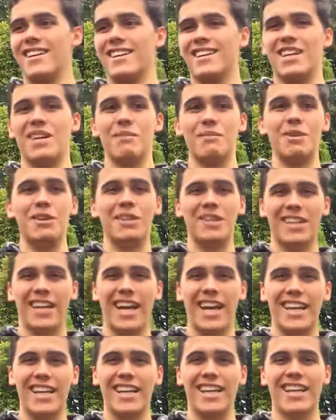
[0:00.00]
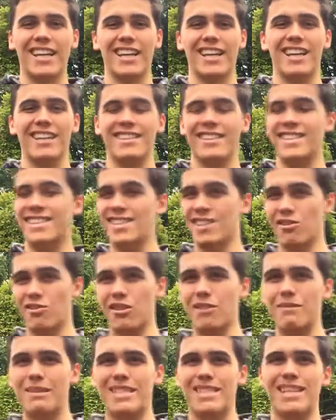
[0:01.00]
communicating
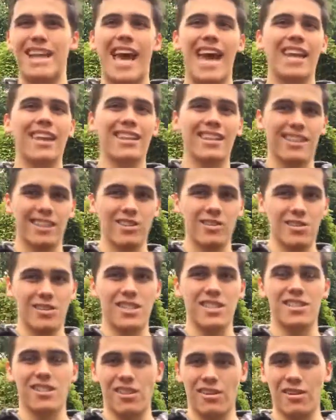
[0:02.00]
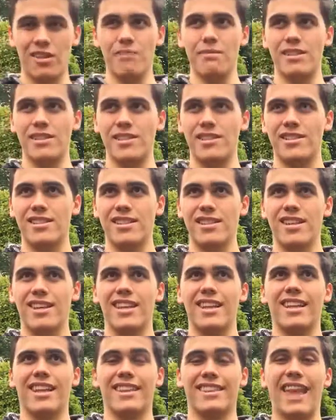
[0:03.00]
disagreements and handling those disagreements.
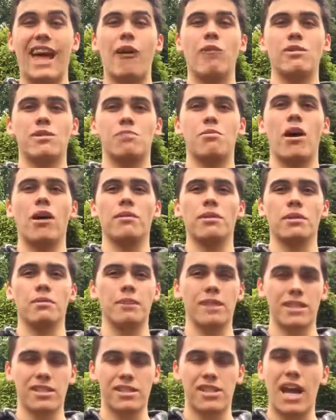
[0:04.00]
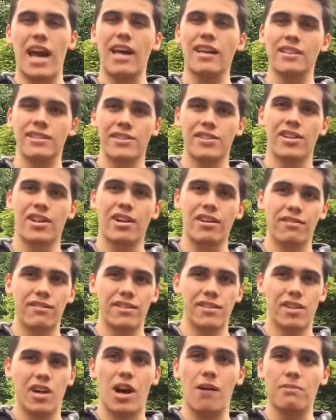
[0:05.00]
That was probably the biggest challenge of
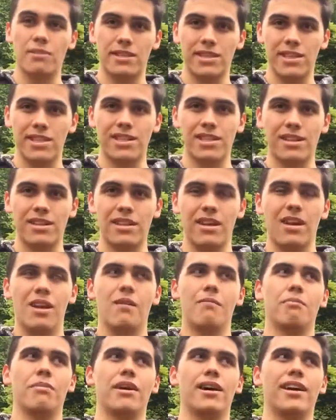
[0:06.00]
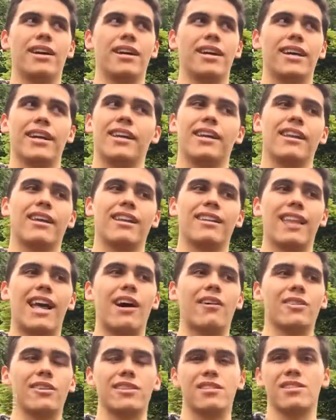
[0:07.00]
this competition, but it
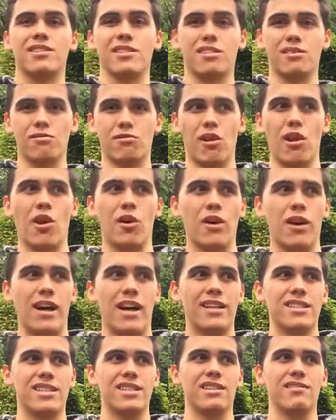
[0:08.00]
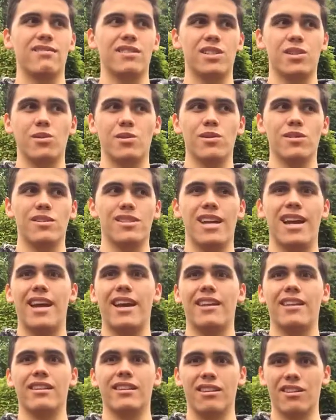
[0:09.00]
allowed us to grow as individuals
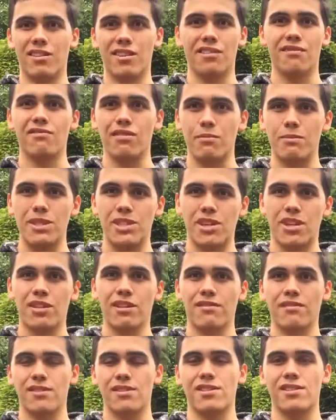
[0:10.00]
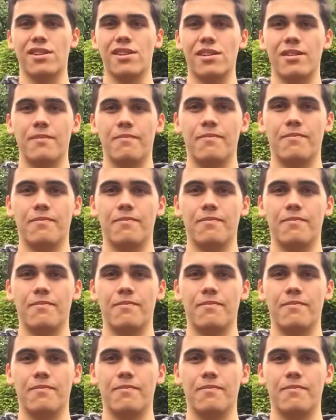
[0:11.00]
and learn from each other for sure.